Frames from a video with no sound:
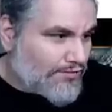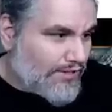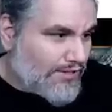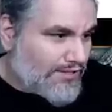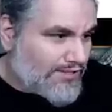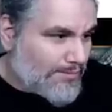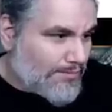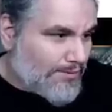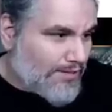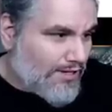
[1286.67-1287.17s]

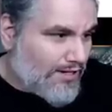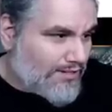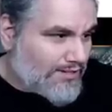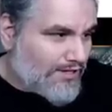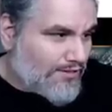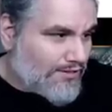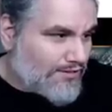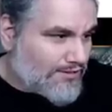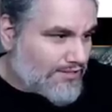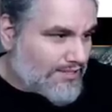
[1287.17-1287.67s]
Relic, double on
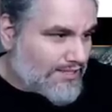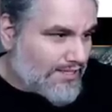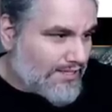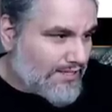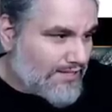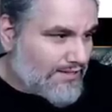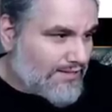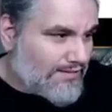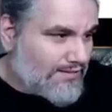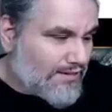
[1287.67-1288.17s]
color
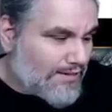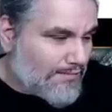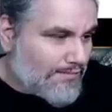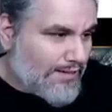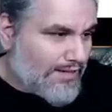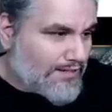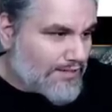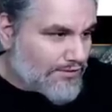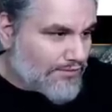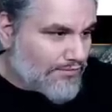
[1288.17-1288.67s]
signet. Our
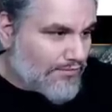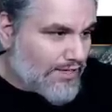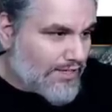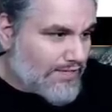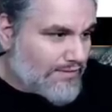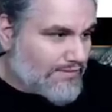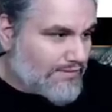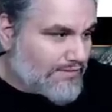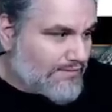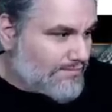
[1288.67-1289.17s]
man is
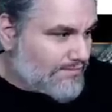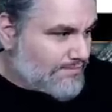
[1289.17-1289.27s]
great.